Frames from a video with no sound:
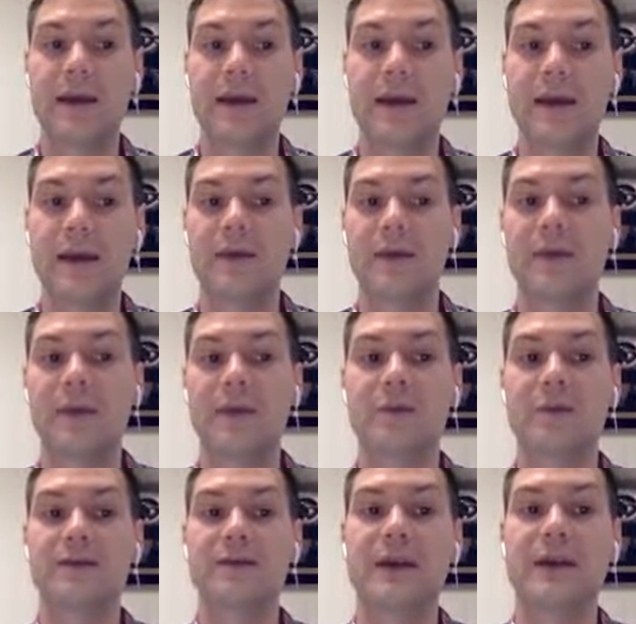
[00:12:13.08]
And then
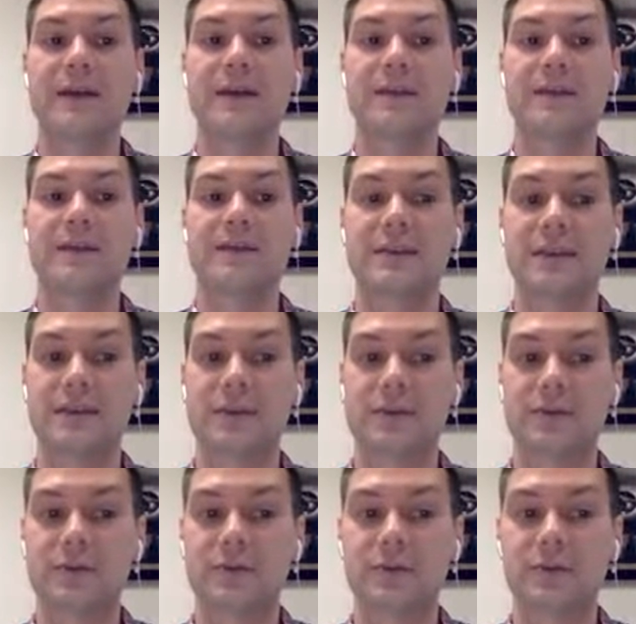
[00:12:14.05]
we've got the assign
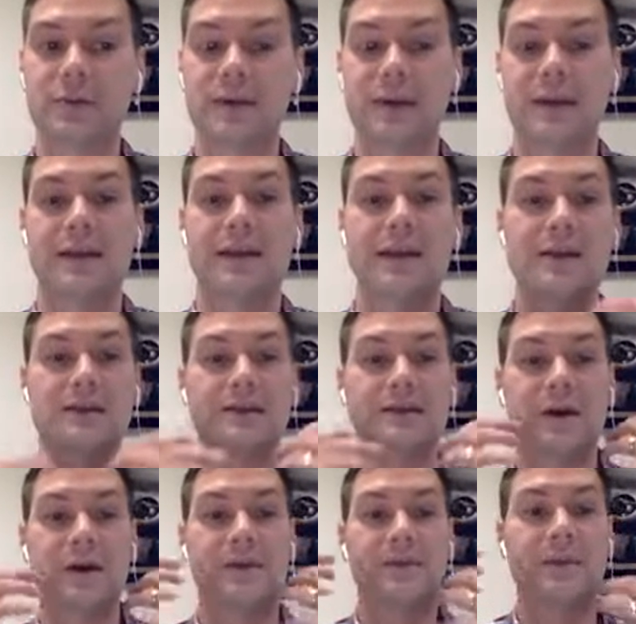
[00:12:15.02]
tool. All right, so
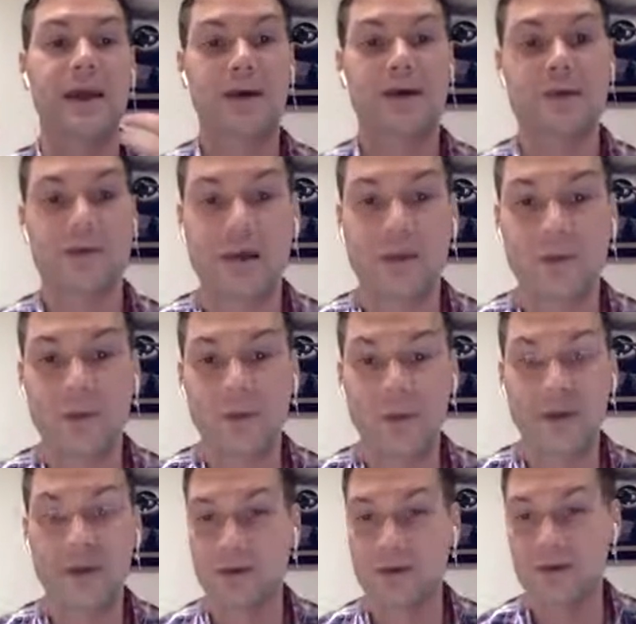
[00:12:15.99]
I am now done with
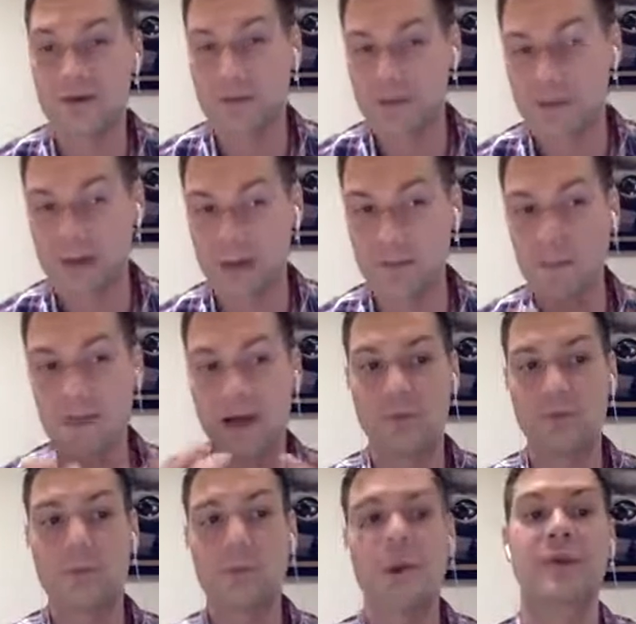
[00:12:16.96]
my docent, let's say, and
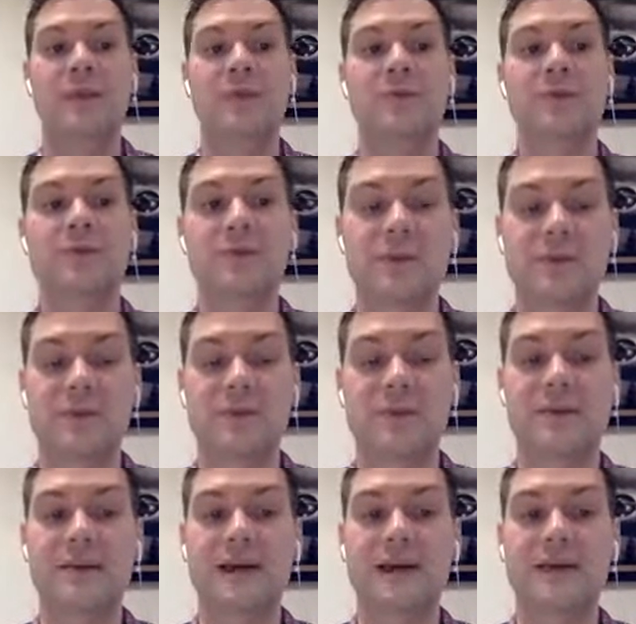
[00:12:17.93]
I'm ready to assign this to
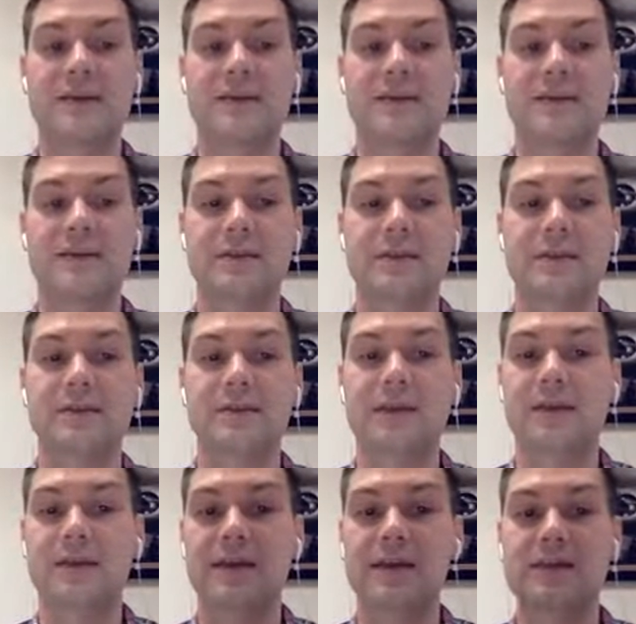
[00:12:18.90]
my class. I'll
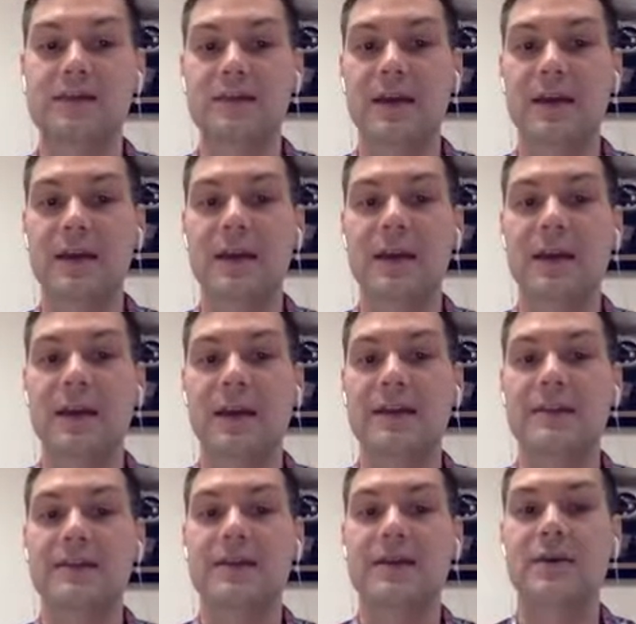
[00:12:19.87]
click this,
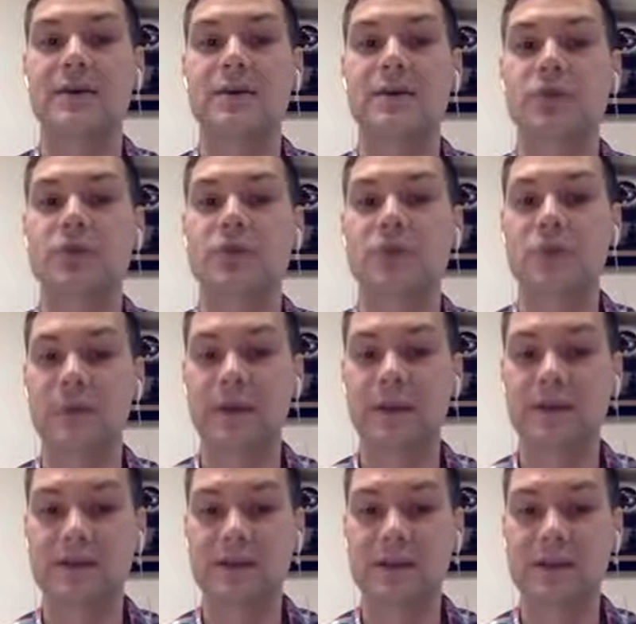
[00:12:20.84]
and it's now going to show me
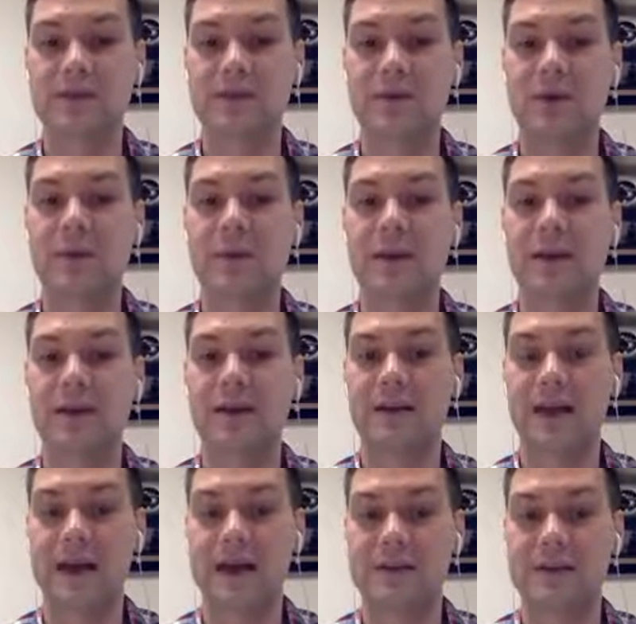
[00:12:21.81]
a list of all my
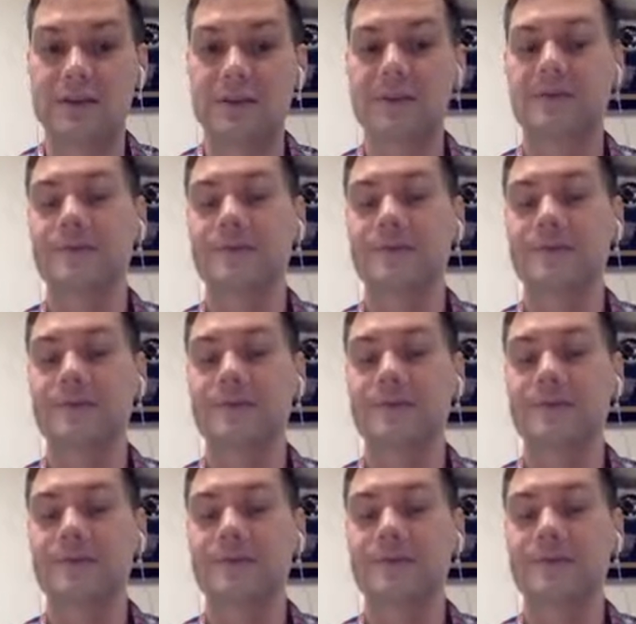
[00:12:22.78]
classes.